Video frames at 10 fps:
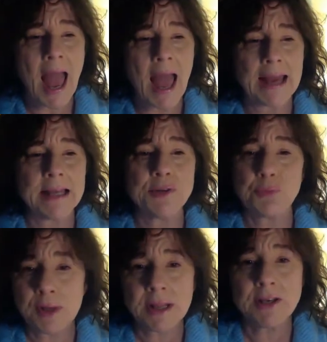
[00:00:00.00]
And it's
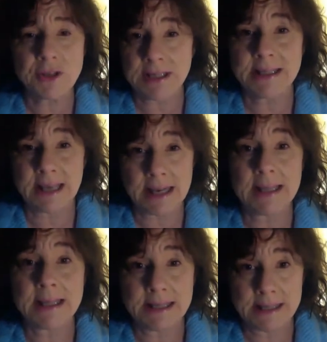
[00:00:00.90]
really just
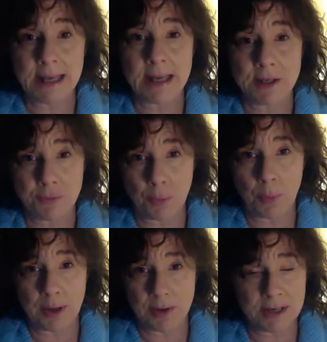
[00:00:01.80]
setting the stage for
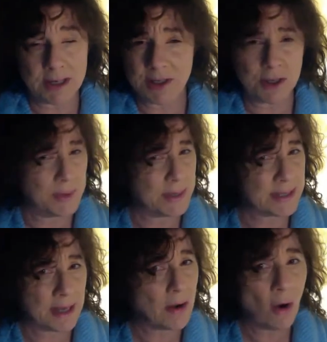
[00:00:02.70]
what you need to do.
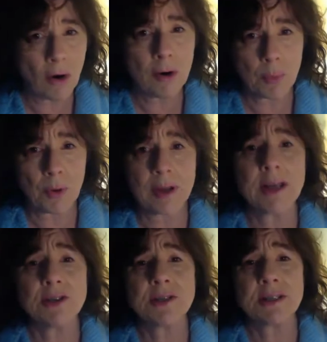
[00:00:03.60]
It's not hard work,
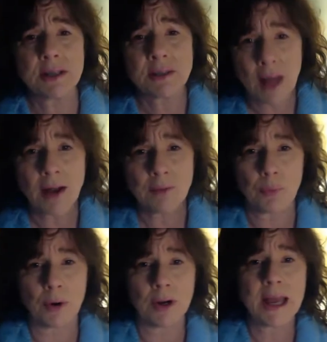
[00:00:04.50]
it's just a lot of
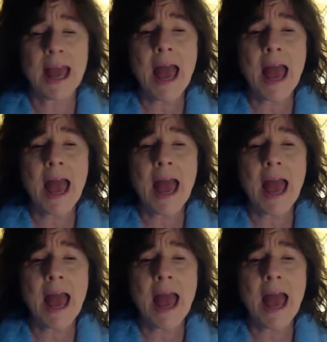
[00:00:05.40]
work.